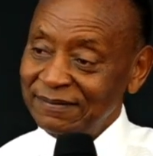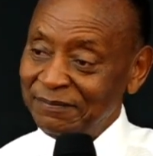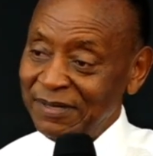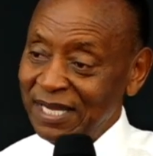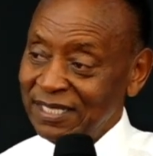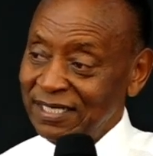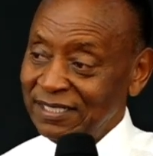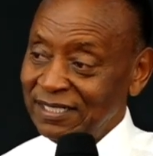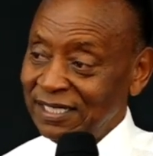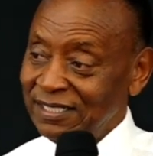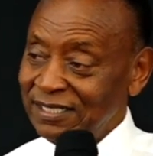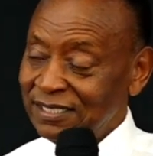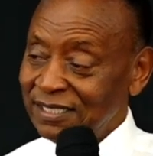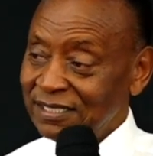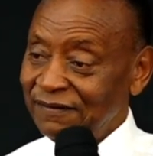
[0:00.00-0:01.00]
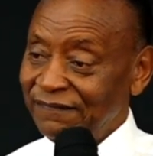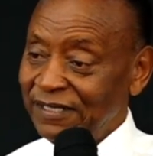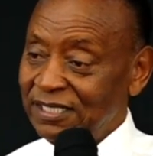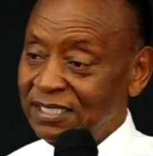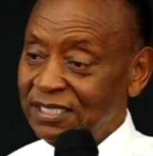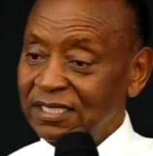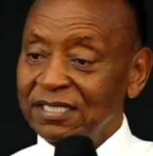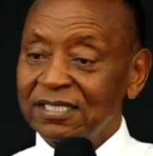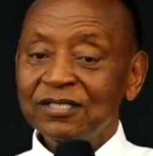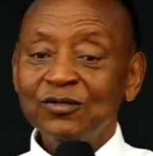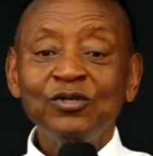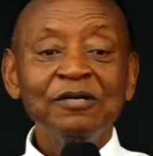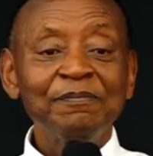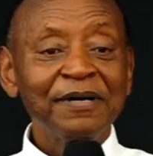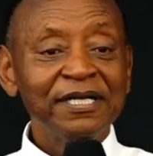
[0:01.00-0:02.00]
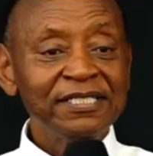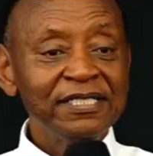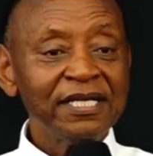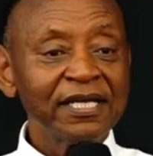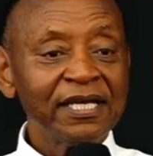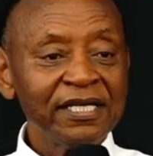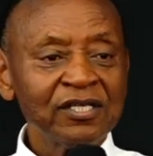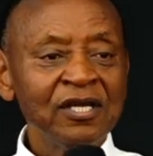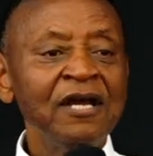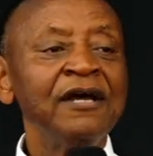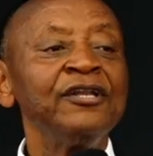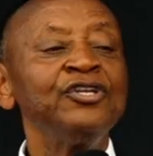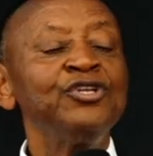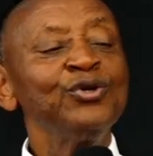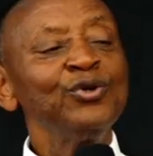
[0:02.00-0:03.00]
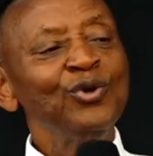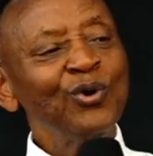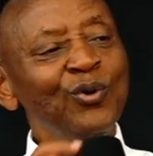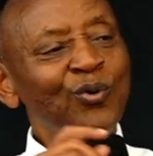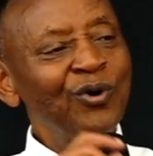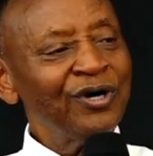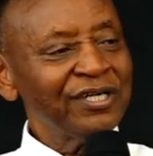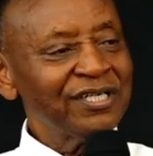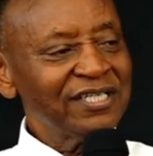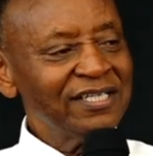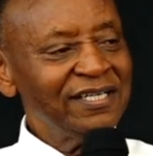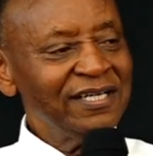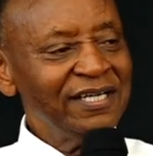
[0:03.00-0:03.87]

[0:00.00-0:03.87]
Bank it, I teach 17. Do you know what?